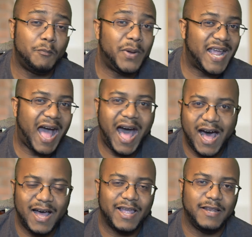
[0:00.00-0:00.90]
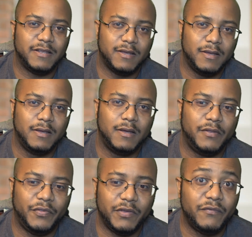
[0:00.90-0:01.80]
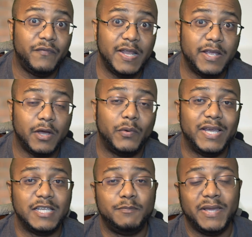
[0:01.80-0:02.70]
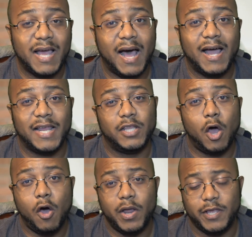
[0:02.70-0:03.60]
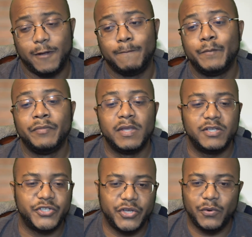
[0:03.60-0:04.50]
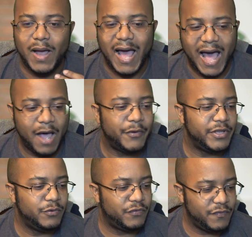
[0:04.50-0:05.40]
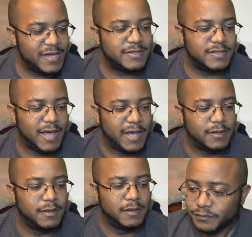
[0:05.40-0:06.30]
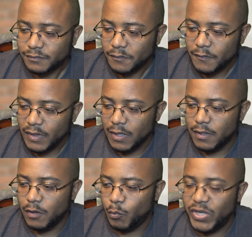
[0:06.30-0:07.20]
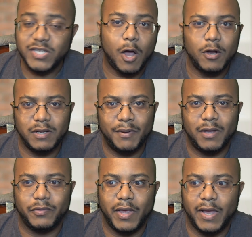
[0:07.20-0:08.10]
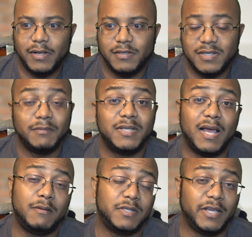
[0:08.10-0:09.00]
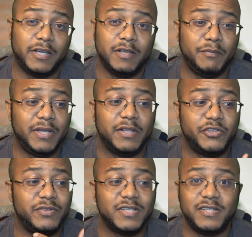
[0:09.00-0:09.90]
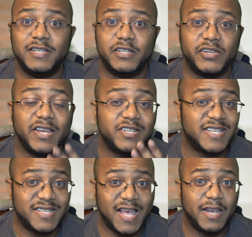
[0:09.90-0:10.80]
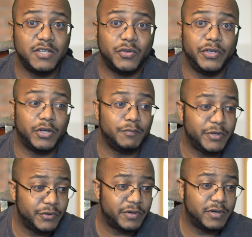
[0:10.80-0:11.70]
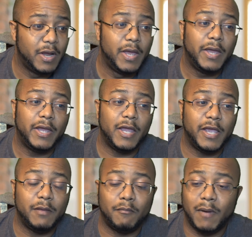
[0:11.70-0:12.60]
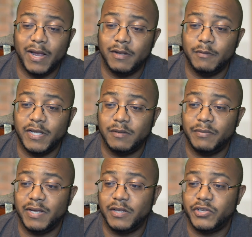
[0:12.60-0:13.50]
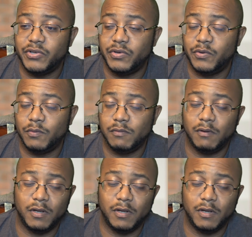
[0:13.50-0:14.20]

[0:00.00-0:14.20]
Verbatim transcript: behind. The video is behind the audio. So how do you fix that? We talked about that. Sometimes it could be that you just need to change the settings on your computer. It might need to be that you